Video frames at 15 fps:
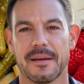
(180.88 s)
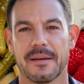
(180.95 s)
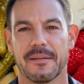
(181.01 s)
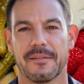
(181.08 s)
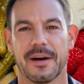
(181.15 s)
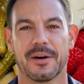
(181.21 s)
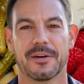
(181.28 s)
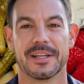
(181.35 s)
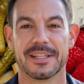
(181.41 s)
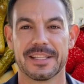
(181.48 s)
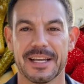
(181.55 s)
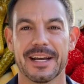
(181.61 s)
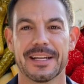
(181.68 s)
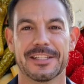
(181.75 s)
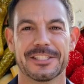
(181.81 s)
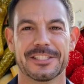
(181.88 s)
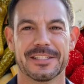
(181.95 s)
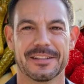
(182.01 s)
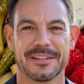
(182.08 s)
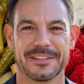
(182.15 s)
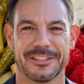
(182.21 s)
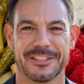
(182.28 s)
found in nuts,
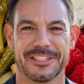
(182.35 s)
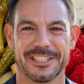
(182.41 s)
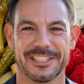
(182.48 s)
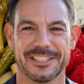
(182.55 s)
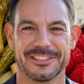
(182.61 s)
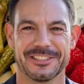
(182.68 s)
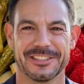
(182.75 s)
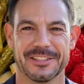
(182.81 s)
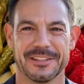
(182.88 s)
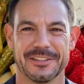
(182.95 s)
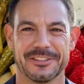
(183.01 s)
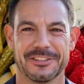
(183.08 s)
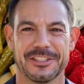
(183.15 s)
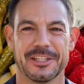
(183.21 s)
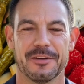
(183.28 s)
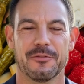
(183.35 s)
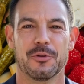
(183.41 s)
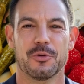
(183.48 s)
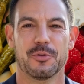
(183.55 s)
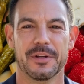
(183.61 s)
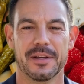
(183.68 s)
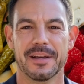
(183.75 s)
seeds,
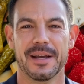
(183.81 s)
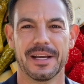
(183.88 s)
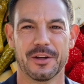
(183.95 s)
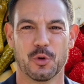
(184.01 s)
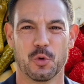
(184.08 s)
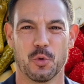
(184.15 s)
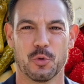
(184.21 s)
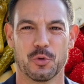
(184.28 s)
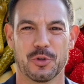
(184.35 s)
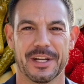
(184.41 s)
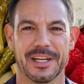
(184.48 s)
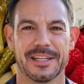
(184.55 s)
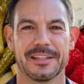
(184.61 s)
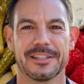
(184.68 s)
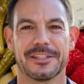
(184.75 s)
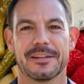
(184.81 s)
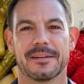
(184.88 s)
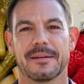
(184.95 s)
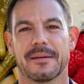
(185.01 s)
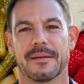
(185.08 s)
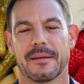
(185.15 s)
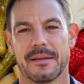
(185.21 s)
seafood, and whole grains.
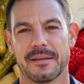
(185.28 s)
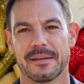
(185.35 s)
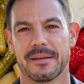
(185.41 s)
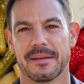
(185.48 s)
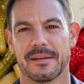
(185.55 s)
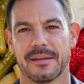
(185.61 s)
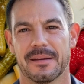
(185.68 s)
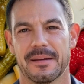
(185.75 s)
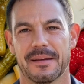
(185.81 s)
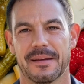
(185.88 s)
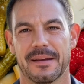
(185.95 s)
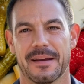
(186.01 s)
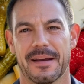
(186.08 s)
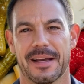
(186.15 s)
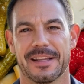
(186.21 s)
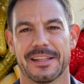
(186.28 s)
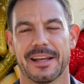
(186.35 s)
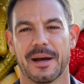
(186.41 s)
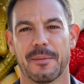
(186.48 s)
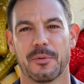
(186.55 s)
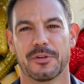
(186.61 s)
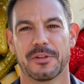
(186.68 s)

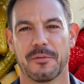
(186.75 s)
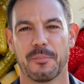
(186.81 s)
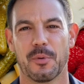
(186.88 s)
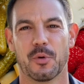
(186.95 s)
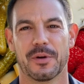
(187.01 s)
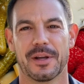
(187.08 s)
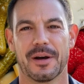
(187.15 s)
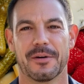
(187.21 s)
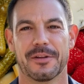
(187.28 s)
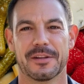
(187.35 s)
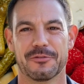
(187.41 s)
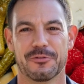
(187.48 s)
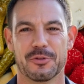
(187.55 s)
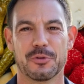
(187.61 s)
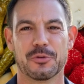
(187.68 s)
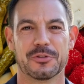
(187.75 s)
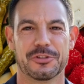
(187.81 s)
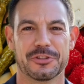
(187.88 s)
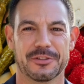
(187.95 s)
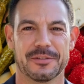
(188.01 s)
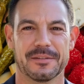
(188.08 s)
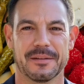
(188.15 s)
Examples of bone-healthy
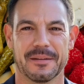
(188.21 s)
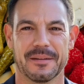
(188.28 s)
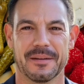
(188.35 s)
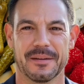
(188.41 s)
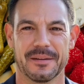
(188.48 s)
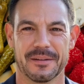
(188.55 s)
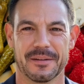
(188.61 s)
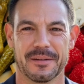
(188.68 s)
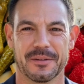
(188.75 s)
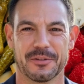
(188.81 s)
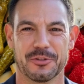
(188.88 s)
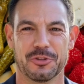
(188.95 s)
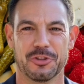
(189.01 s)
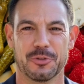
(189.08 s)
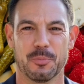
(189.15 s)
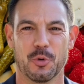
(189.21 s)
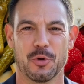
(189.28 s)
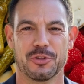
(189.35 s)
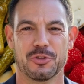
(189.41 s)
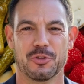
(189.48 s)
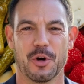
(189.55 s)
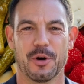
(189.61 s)
foods. To support
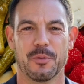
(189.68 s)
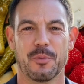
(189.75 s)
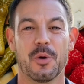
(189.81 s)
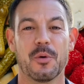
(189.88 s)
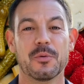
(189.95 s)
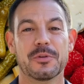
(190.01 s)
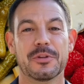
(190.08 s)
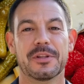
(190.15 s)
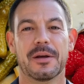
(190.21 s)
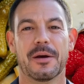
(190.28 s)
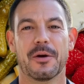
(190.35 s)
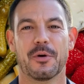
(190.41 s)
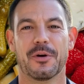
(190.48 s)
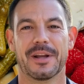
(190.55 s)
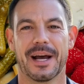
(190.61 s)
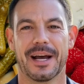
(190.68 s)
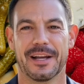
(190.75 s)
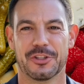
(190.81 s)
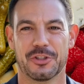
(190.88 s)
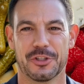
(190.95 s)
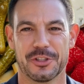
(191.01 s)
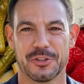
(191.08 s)
strong bones, your
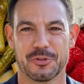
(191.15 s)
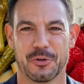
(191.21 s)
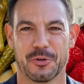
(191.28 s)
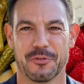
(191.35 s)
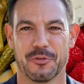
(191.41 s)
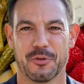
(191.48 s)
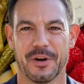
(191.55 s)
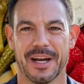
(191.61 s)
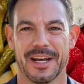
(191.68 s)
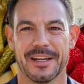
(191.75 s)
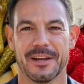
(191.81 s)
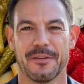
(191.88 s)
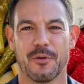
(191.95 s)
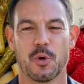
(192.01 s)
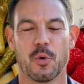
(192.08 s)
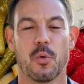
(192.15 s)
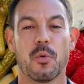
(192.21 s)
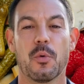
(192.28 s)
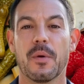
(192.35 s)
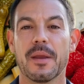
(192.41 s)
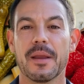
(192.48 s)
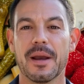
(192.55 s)
diet should include a variety of
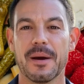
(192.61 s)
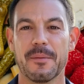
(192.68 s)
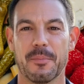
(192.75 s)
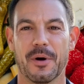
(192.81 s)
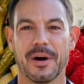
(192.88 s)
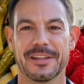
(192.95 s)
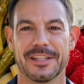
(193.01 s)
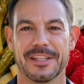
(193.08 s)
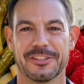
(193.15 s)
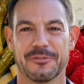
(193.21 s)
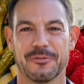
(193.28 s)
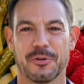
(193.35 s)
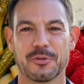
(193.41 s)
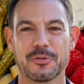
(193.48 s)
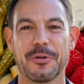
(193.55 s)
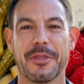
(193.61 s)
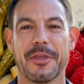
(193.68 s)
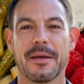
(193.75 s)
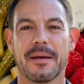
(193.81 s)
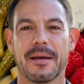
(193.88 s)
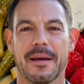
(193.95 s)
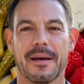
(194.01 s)
whole, unprocessed foods.
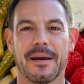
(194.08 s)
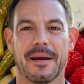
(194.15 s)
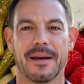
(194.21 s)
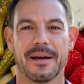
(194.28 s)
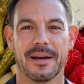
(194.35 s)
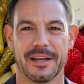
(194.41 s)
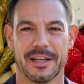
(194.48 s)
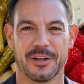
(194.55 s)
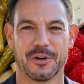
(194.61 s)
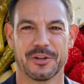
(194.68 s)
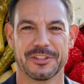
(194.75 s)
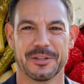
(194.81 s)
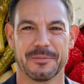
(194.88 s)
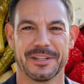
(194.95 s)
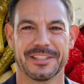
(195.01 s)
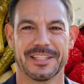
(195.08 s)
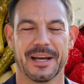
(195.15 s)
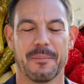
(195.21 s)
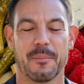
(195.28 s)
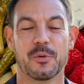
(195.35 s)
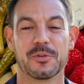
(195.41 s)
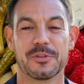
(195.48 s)
Here are some
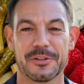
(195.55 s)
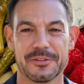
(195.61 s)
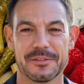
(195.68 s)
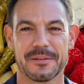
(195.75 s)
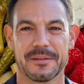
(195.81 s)
examples.